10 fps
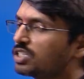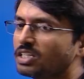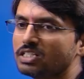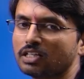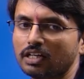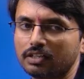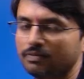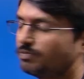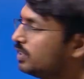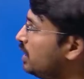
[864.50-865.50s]
is correct?
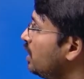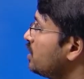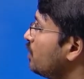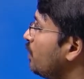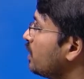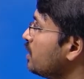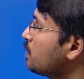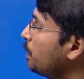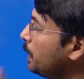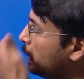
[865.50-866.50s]
Say for this
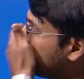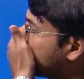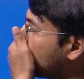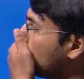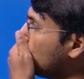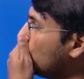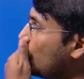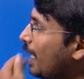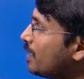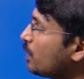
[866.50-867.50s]
particular circuit,
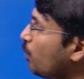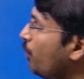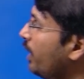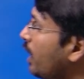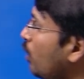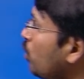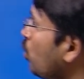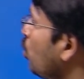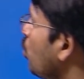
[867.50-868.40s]
so we have to